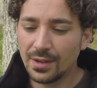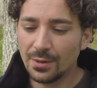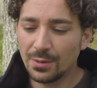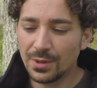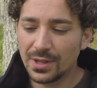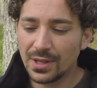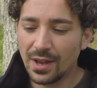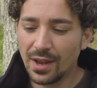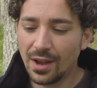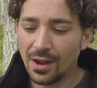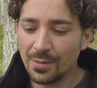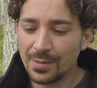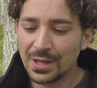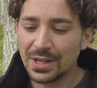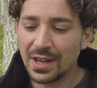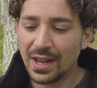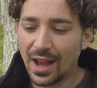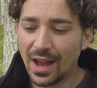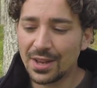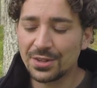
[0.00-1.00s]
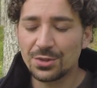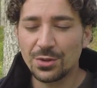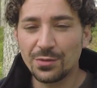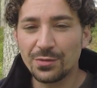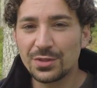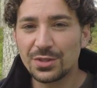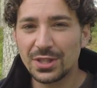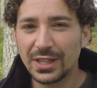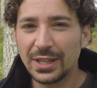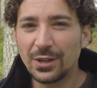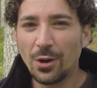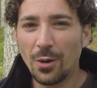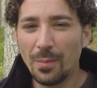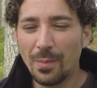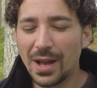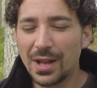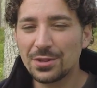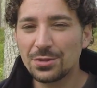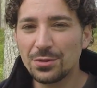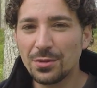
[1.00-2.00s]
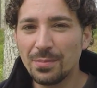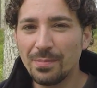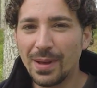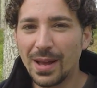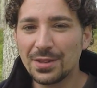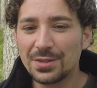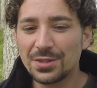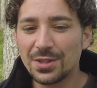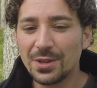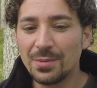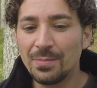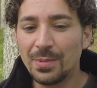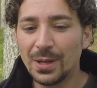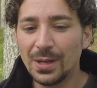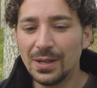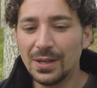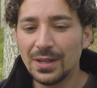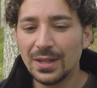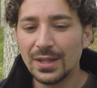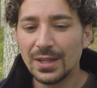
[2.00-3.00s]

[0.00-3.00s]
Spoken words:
Yeah, I mean, it has obviously got better and better, but